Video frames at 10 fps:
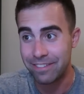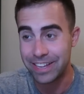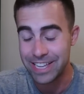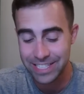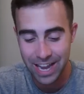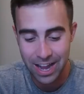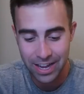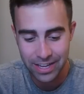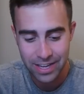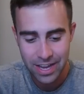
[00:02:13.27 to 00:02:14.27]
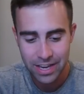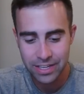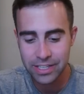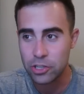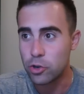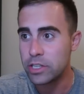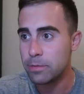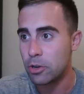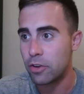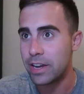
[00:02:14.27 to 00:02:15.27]
Yeah, like he's high. It's like Tracy
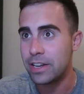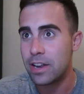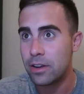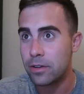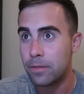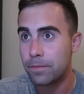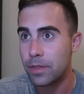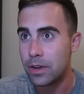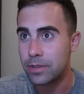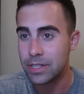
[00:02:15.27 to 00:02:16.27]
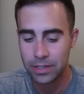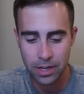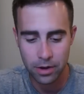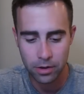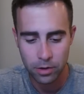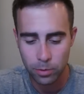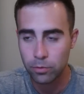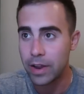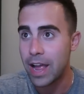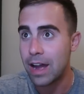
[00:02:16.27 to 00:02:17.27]
McGrady now. No, he's not there. Well,
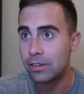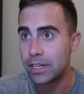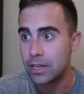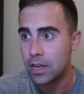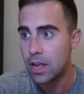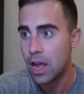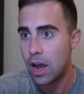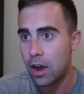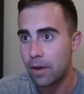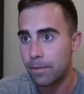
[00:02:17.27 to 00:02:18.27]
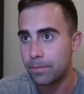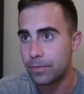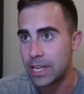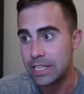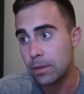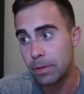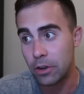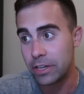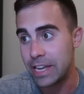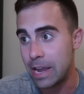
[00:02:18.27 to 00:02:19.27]
Ray Allen. Um, he's up
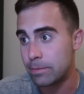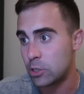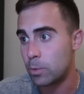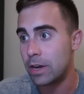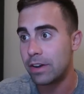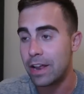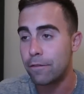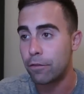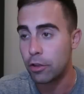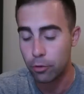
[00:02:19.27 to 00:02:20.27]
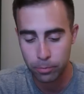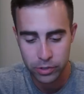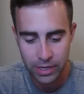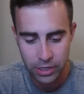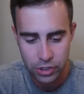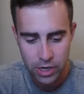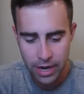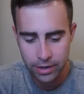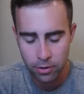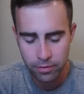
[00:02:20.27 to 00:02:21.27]
there in games as well and free throw percentage.
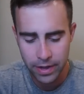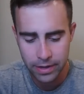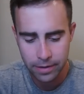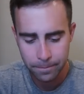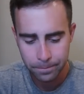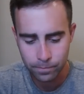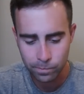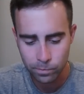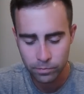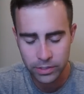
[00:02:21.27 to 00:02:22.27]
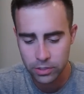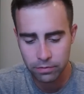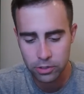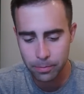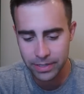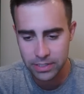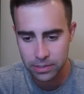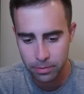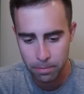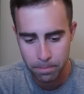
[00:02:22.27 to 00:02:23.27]
I know like hmm, let's let's go back to
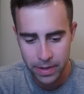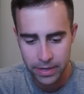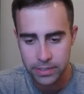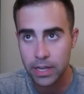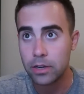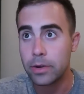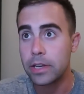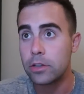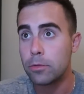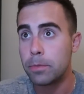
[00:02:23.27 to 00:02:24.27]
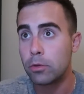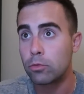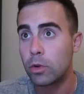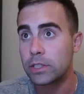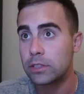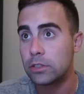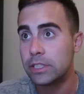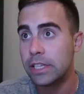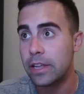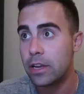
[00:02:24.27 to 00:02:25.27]
some of the bigs. I know I didn't do Bill Russell.
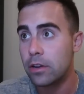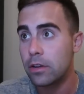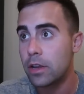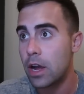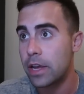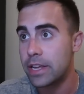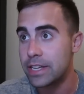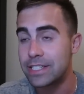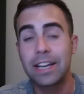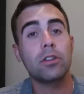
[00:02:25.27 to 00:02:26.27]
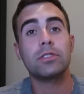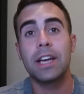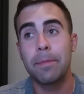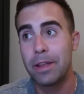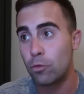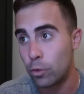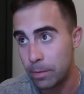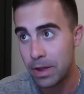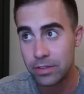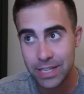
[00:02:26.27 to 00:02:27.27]
See here? Uh, he is second all time in
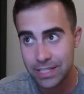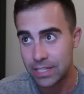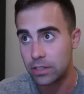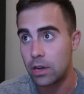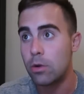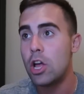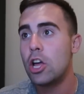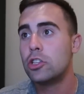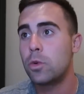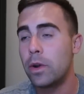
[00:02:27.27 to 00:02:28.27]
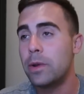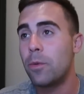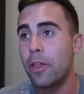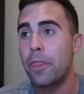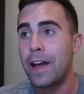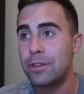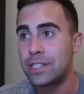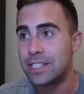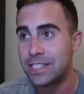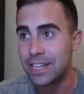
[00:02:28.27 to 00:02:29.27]
rebounds. That's it though.
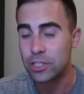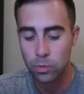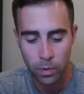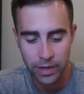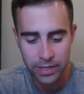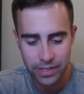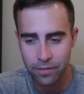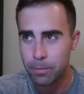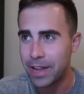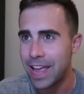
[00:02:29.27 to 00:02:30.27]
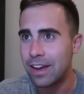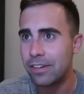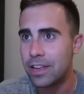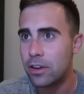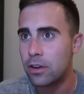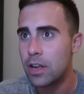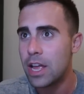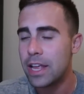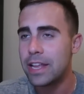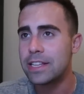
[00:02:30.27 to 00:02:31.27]
21,620. Is Kevin McHale here?
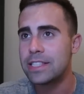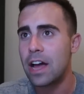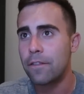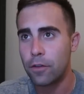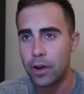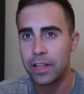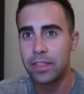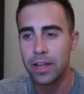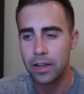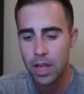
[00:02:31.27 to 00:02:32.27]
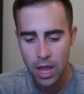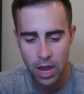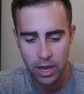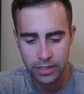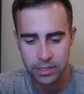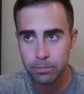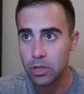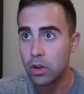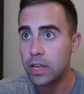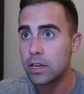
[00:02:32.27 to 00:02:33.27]
He is not for anything. Uh, Tim
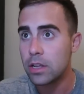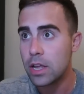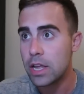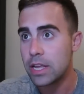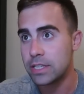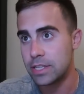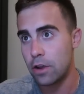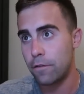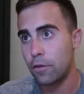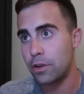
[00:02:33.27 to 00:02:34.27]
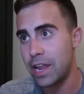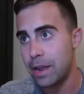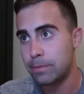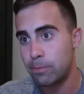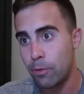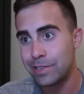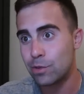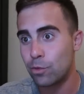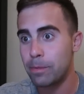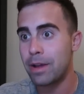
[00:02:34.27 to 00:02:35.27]
Duncan is there for games, points,
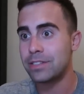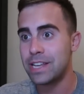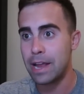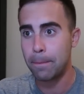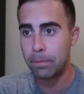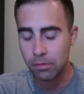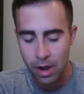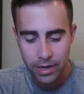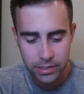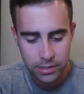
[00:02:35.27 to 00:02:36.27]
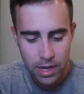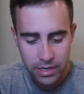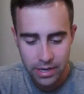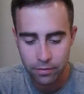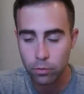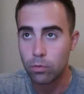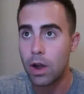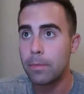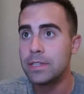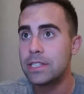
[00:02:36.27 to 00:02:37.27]
rebounds, and blocks. David
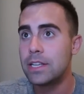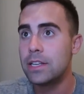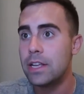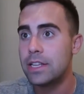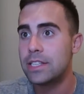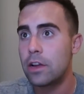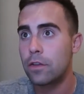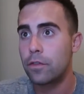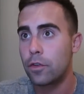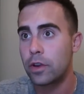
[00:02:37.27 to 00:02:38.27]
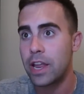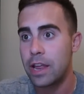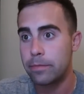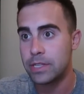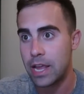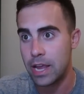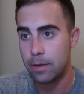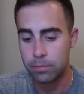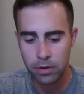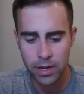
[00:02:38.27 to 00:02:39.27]
Robinson is there for games
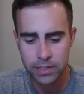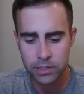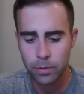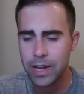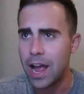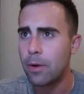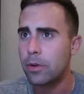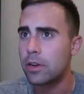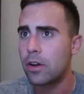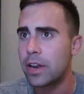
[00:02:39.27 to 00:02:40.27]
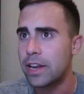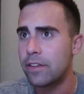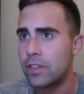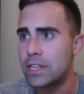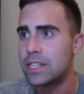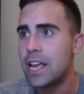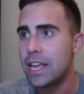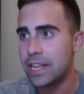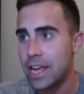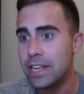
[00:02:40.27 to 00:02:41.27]
and blocks. Is Dwight Howard on any of these?
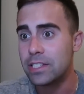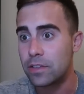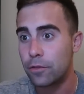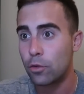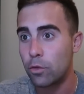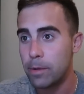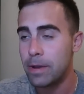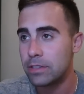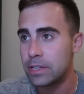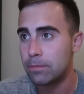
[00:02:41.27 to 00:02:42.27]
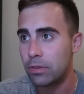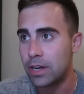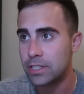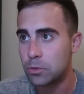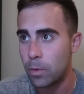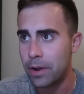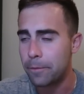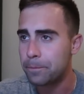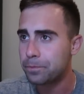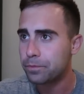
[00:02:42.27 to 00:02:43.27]
He is for rebounds and blocks as
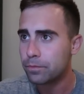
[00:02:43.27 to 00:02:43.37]
well.